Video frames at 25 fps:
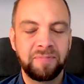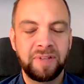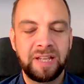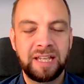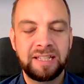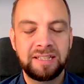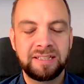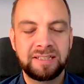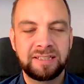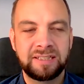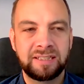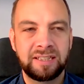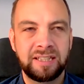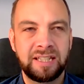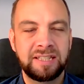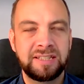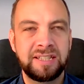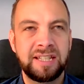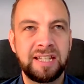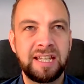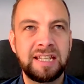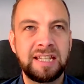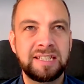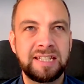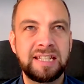
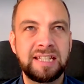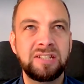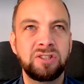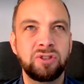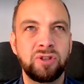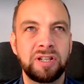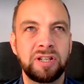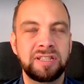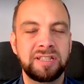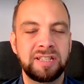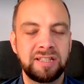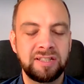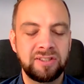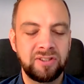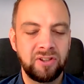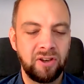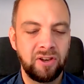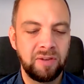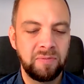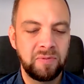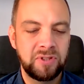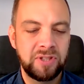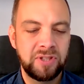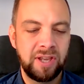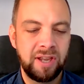it's interesting
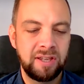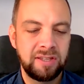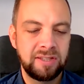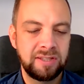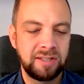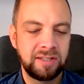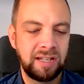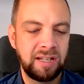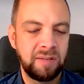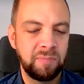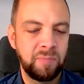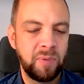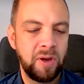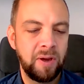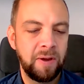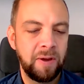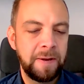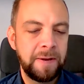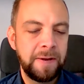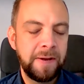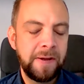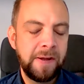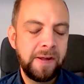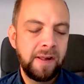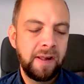times certainly. But
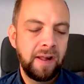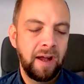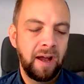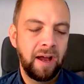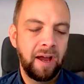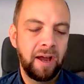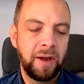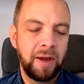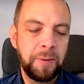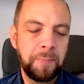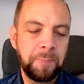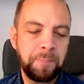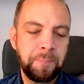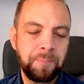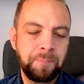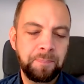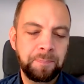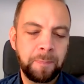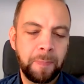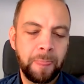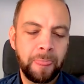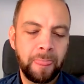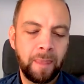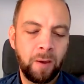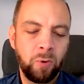
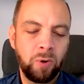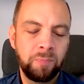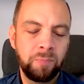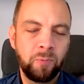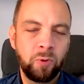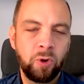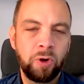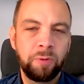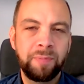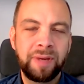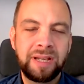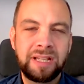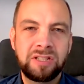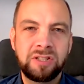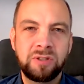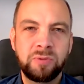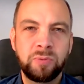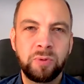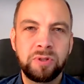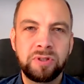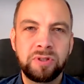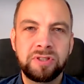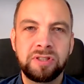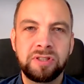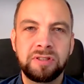what made you
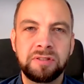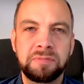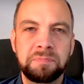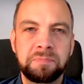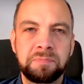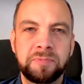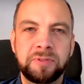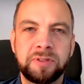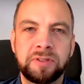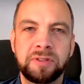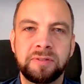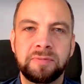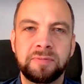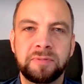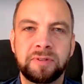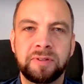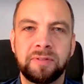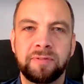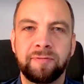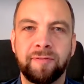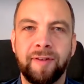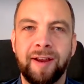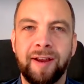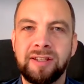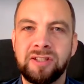want to
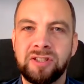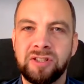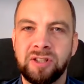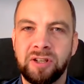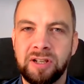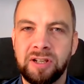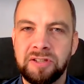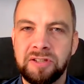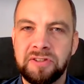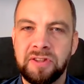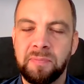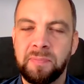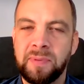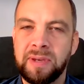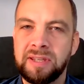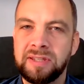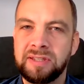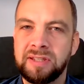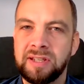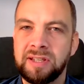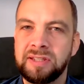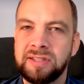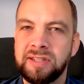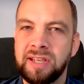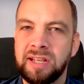franchise the
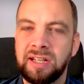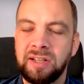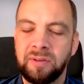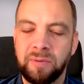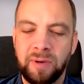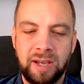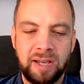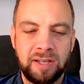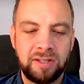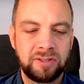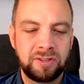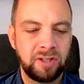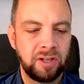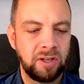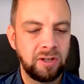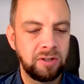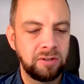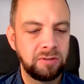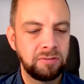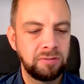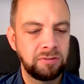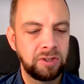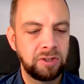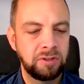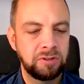business anyway? So
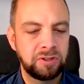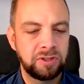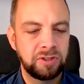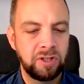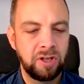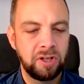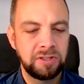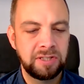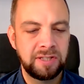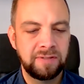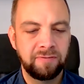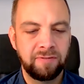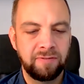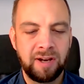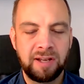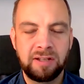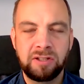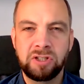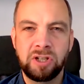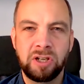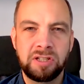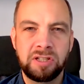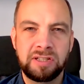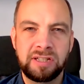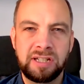you started
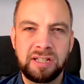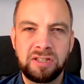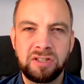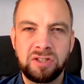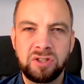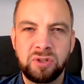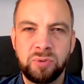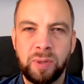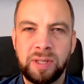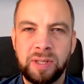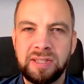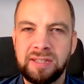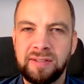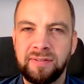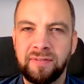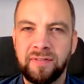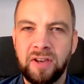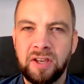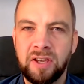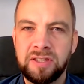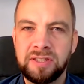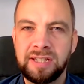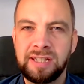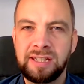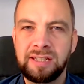franchising in
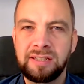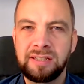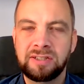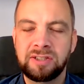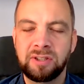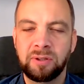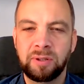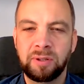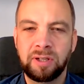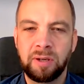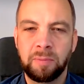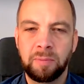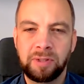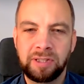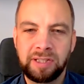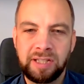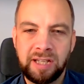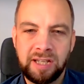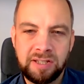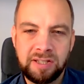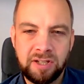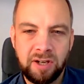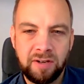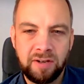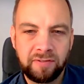2013, so a couple of
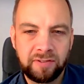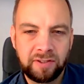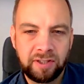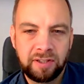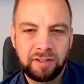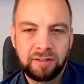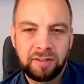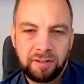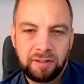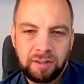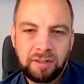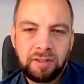years after